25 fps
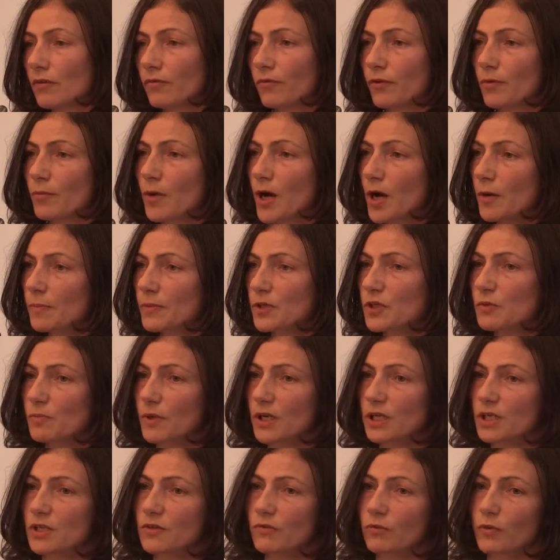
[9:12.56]
From our
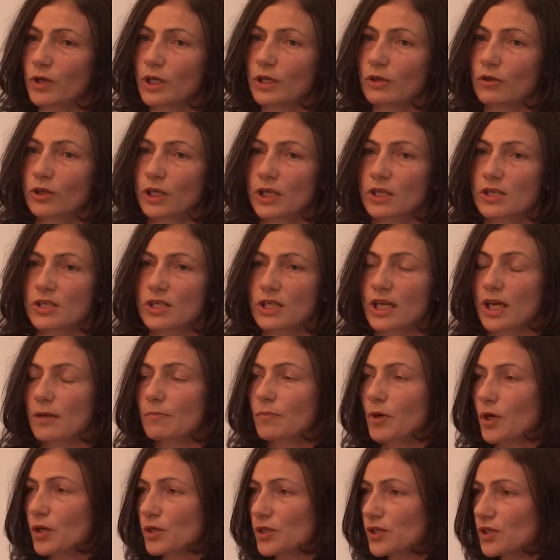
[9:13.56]
perspective, we're looking to
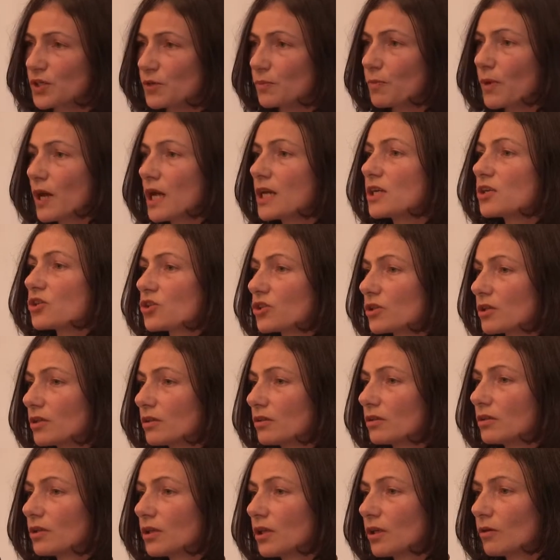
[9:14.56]
get participation.
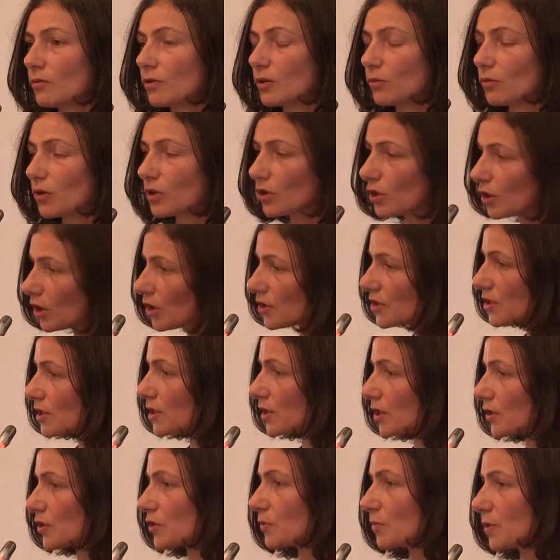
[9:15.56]
We want lots and
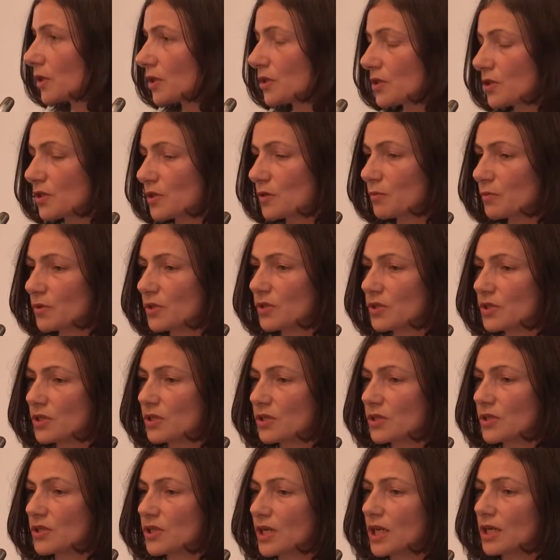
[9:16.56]
lots of participants
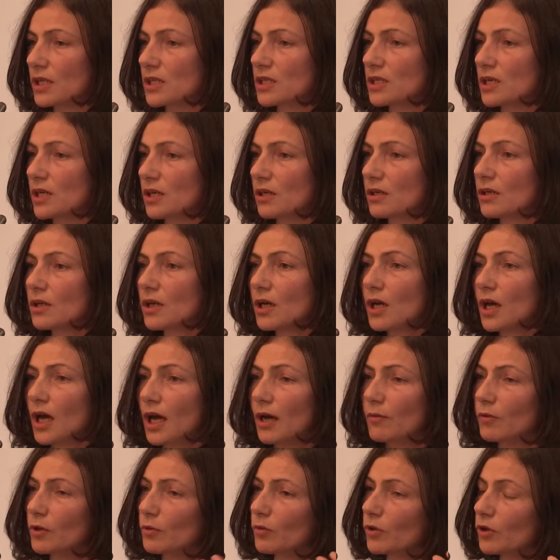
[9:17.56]
in the sector,
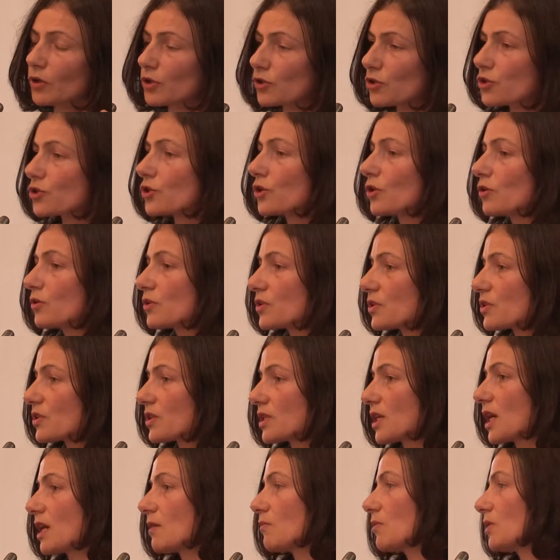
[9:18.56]
and we want control to
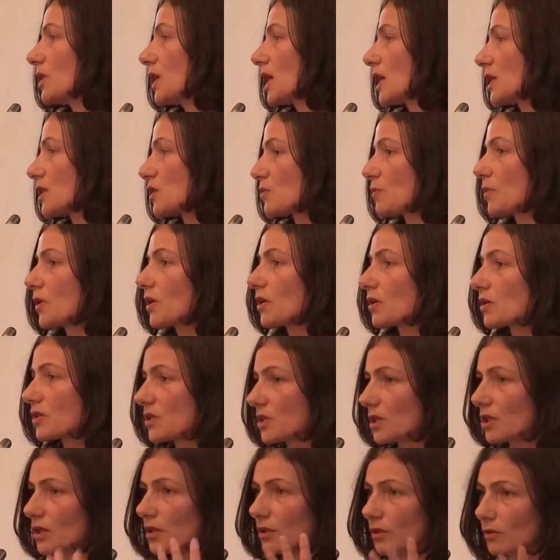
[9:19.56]
stay with the
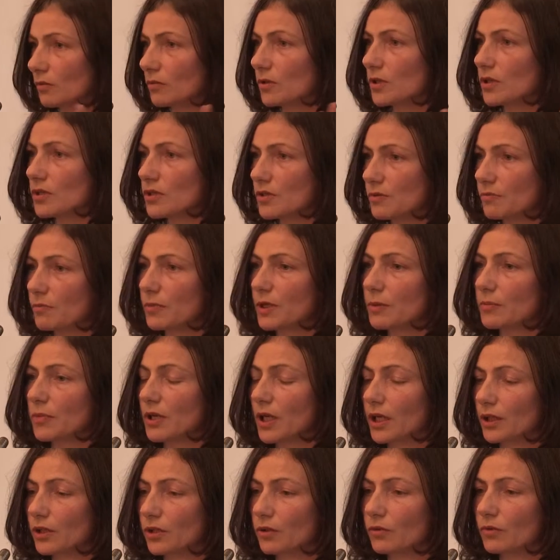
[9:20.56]
experts. In other words,
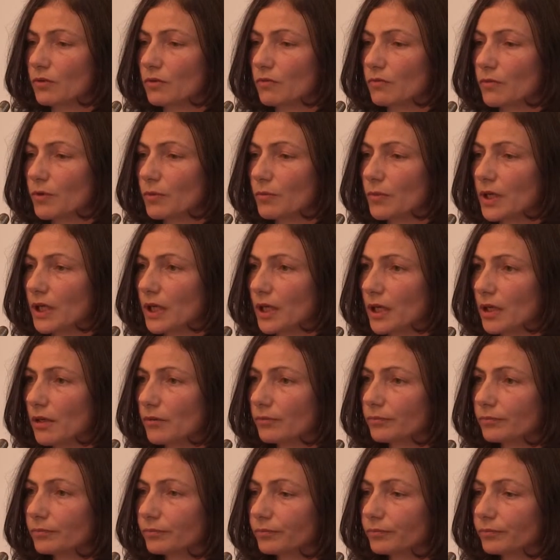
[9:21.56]
people like you in the room here.